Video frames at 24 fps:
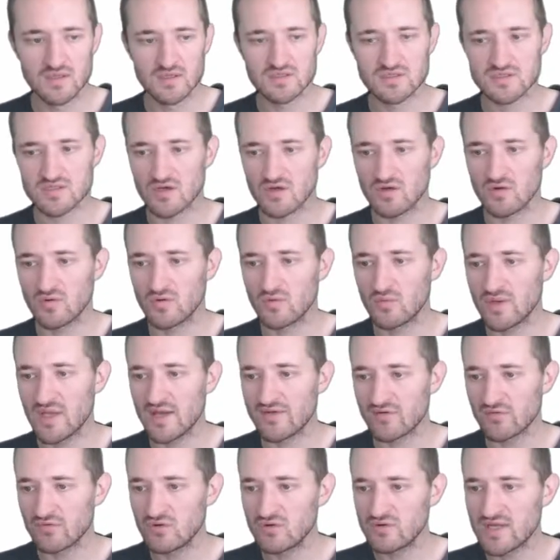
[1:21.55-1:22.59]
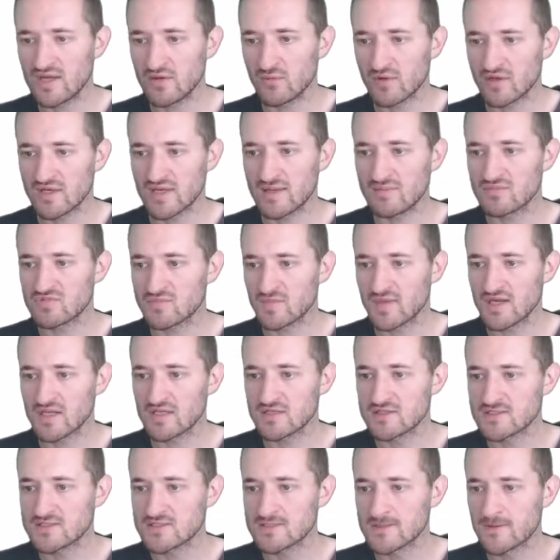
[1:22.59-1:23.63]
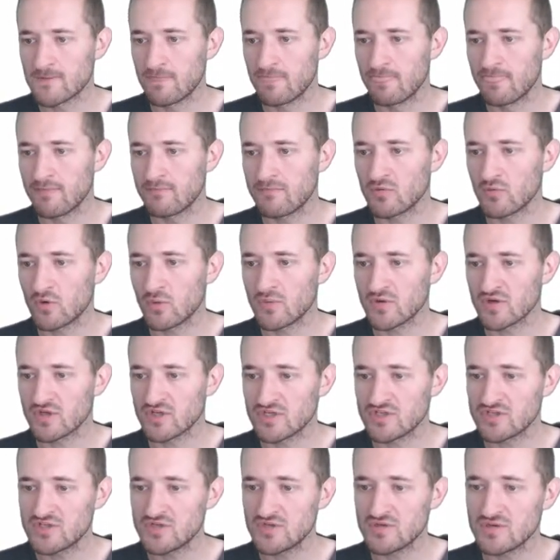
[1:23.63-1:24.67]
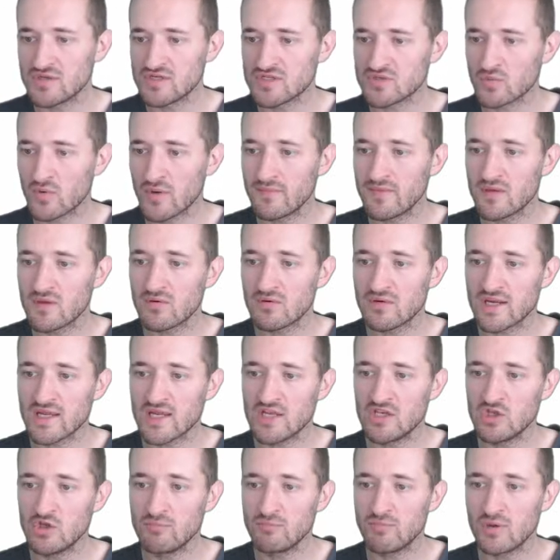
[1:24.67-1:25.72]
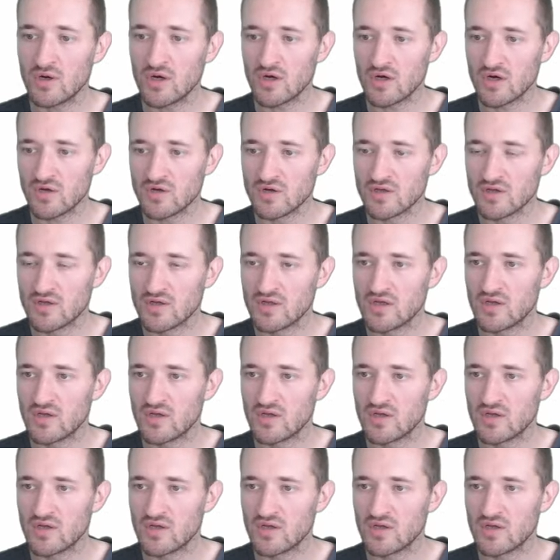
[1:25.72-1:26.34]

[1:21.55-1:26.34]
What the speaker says: So we have a root network namespace, but what we're going to do is when we create a new pod,